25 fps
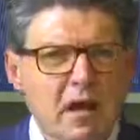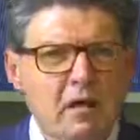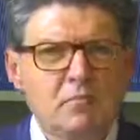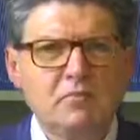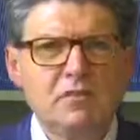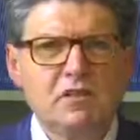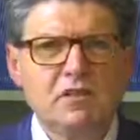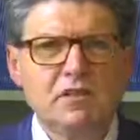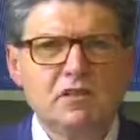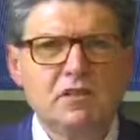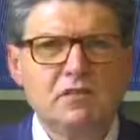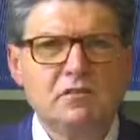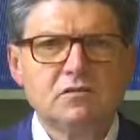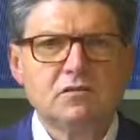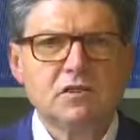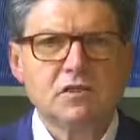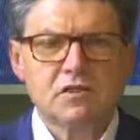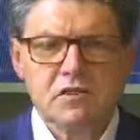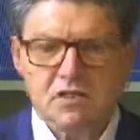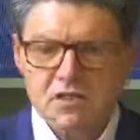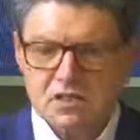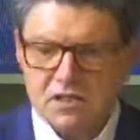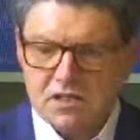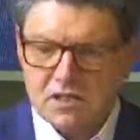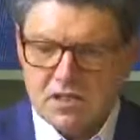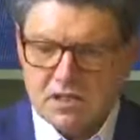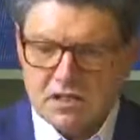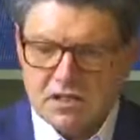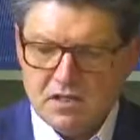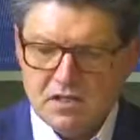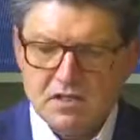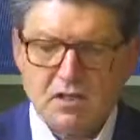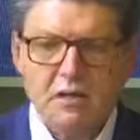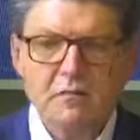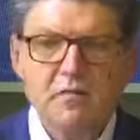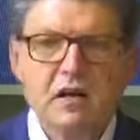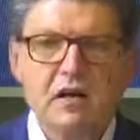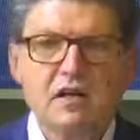The beautiful bits,
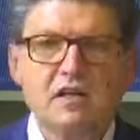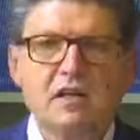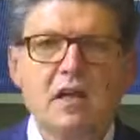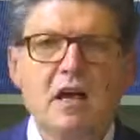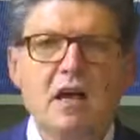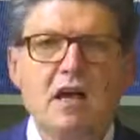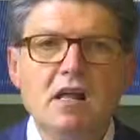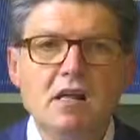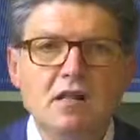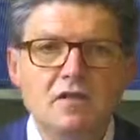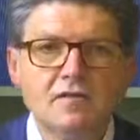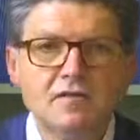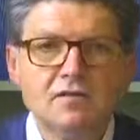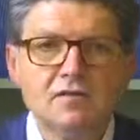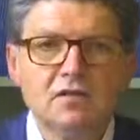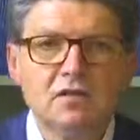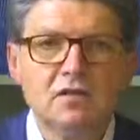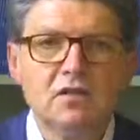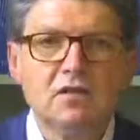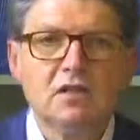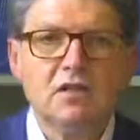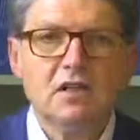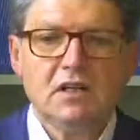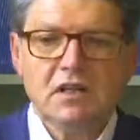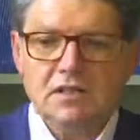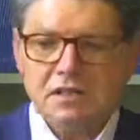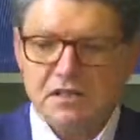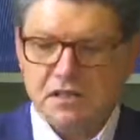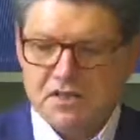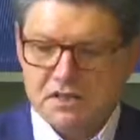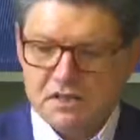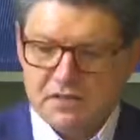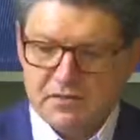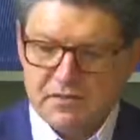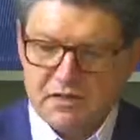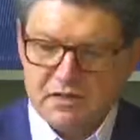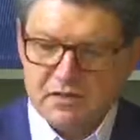the superficial bits.